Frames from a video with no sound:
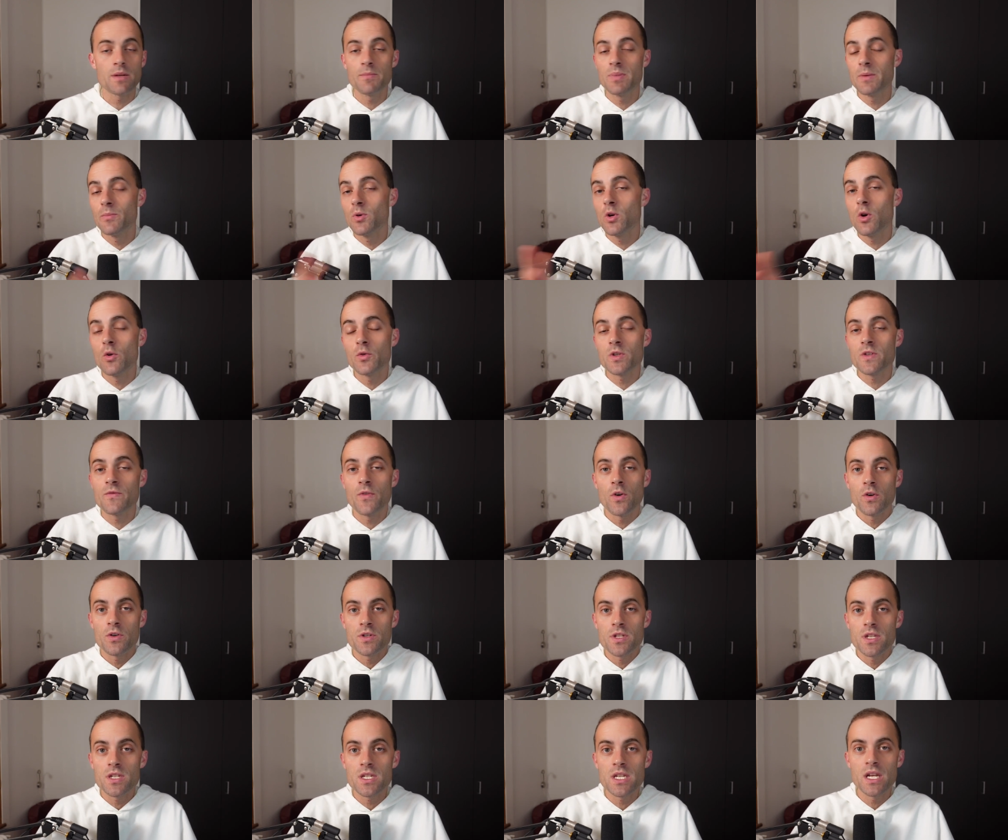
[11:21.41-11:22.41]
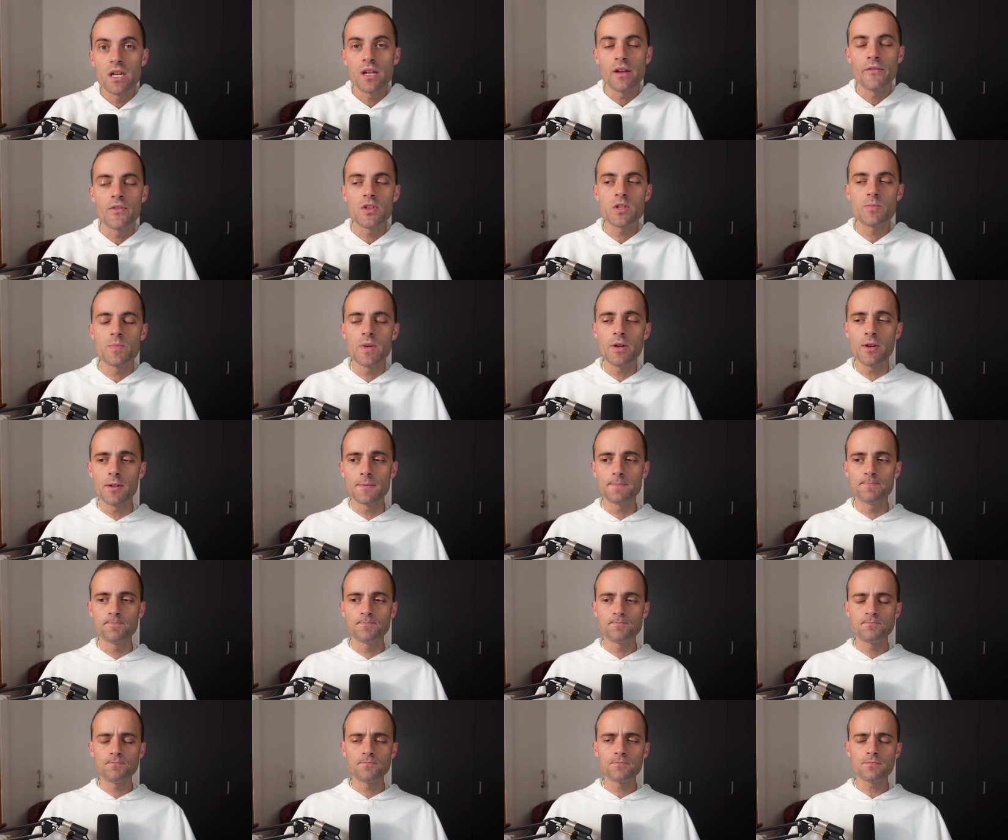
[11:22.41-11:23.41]
Some people go as far as the sending of the
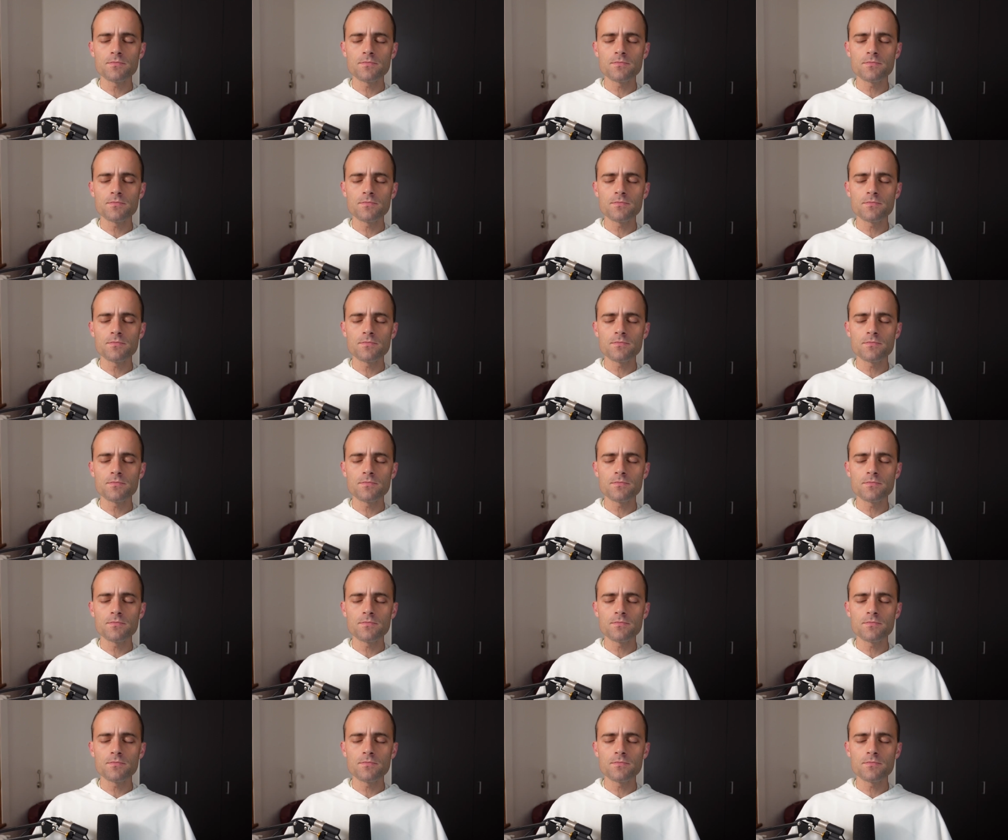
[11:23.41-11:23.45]
Spirit.